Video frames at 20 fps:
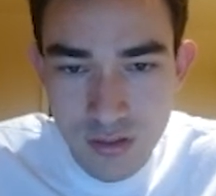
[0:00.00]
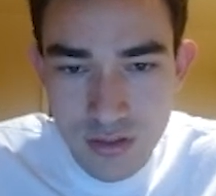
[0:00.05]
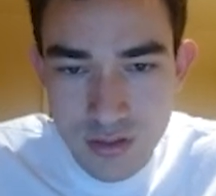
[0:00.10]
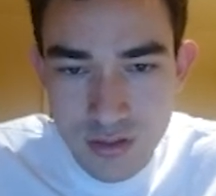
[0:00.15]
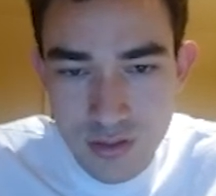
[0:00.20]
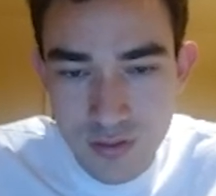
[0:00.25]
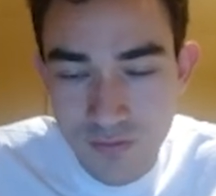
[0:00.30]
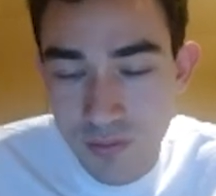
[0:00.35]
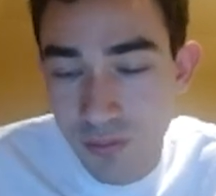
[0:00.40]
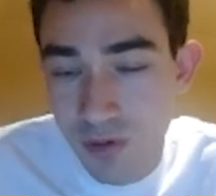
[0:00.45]
So
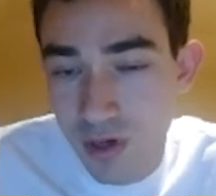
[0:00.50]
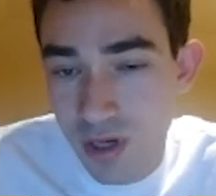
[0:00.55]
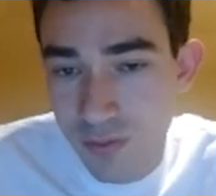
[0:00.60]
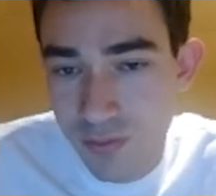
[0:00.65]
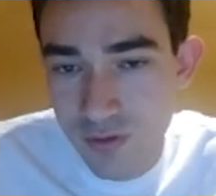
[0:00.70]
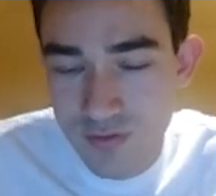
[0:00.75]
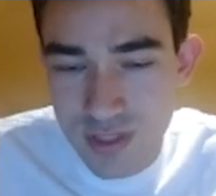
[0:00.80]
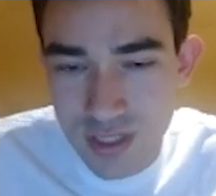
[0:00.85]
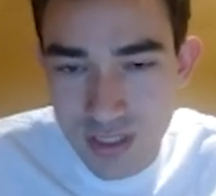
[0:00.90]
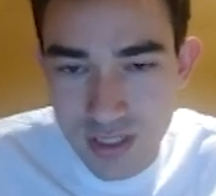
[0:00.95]
if the pawn
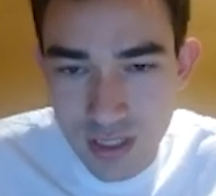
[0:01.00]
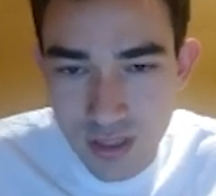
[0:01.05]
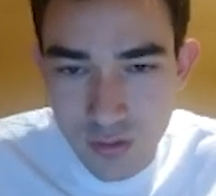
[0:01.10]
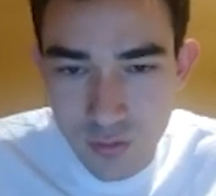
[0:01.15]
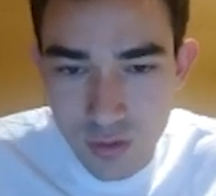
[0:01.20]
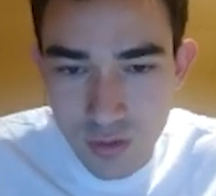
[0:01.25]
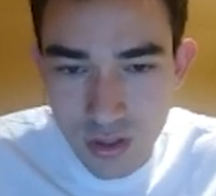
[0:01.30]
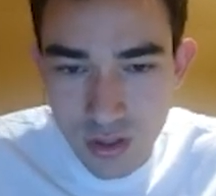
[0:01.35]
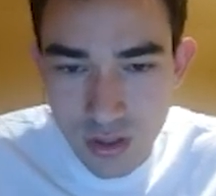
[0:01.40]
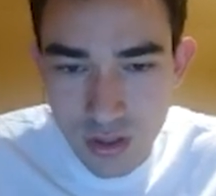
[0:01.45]
moves, I take the
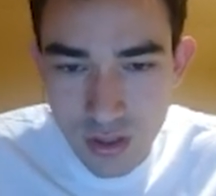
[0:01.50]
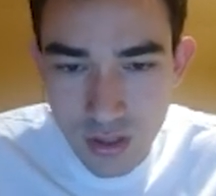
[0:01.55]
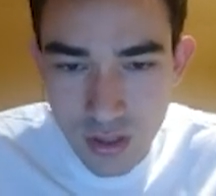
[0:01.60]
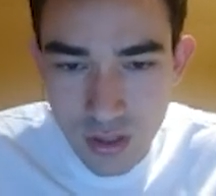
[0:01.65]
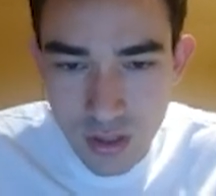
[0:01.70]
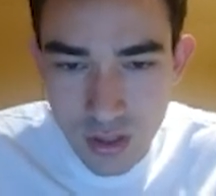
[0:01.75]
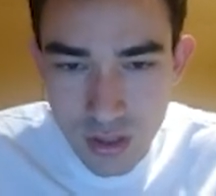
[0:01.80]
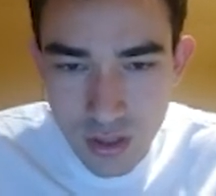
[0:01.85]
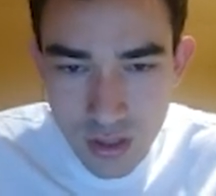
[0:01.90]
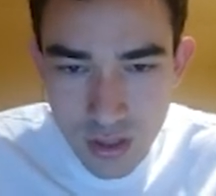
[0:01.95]
rook.
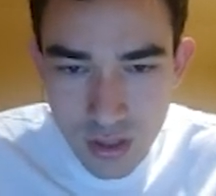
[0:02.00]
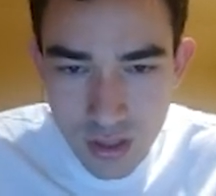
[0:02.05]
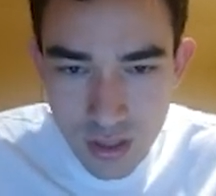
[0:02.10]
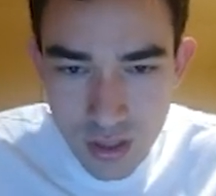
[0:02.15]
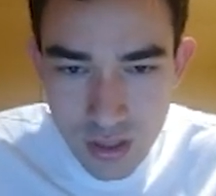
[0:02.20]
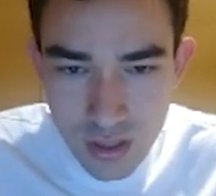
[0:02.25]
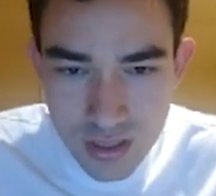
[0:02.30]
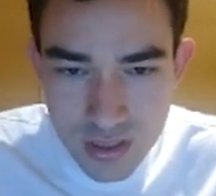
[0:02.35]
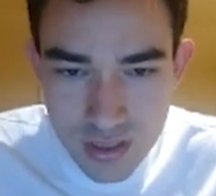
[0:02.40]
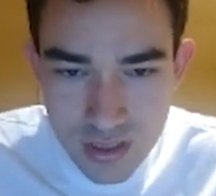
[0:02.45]
Okay,
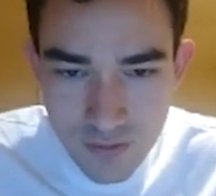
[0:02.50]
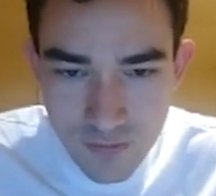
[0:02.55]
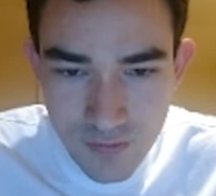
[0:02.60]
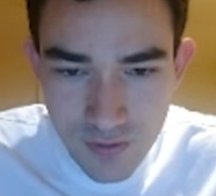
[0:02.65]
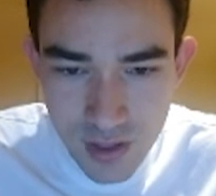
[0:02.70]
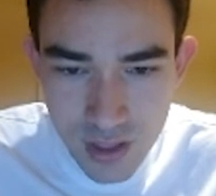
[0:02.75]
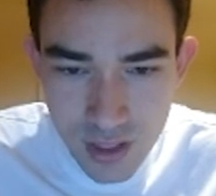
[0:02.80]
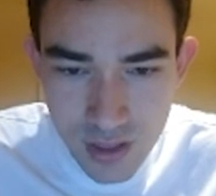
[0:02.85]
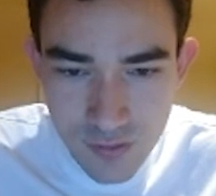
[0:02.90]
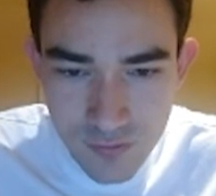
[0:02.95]
knight
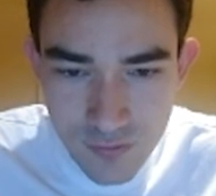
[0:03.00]
c5.